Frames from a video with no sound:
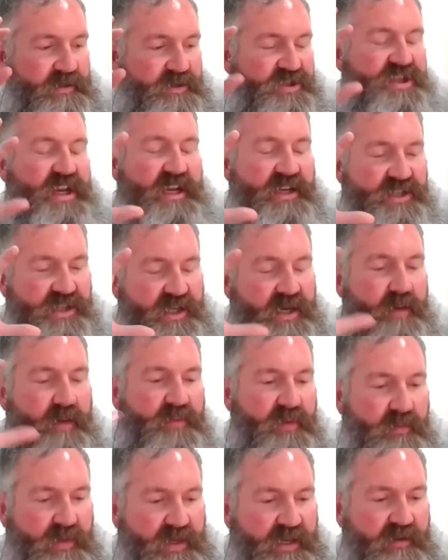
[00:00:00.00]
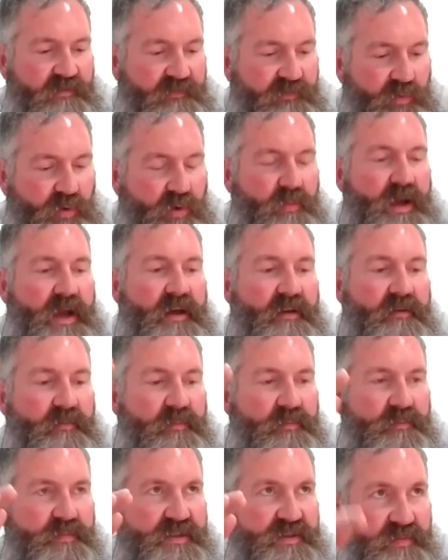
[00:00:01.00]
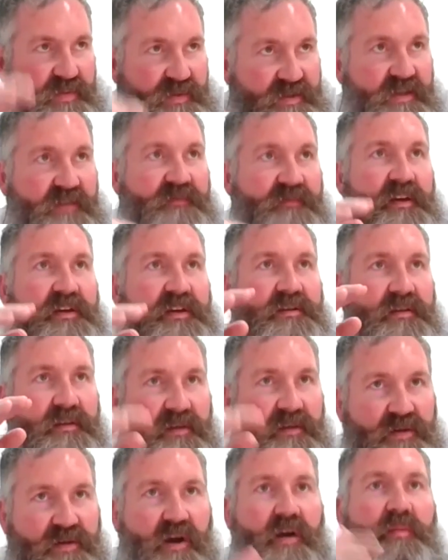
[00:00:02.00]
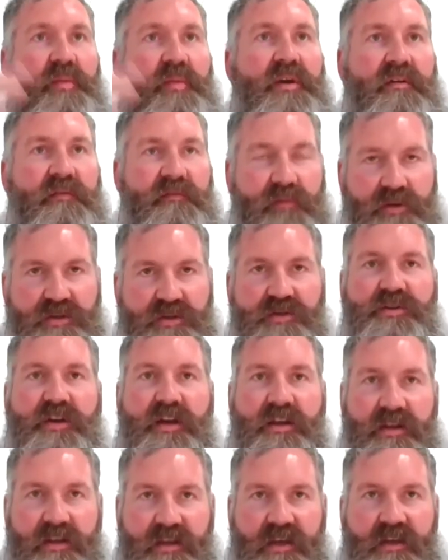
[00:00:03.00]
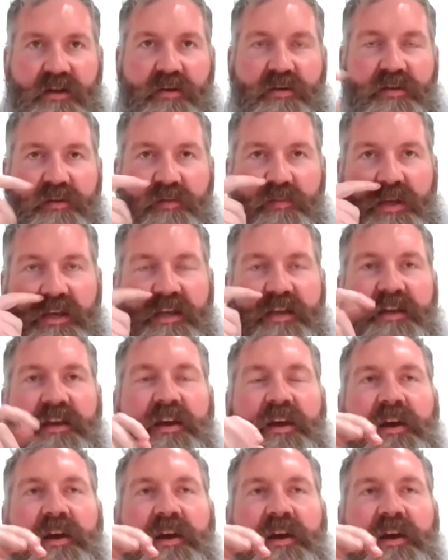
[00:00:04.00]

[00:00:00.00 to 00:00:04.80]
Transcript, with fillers: changing up the meeting format specific to the topic of what you're trying to get out of the meeting.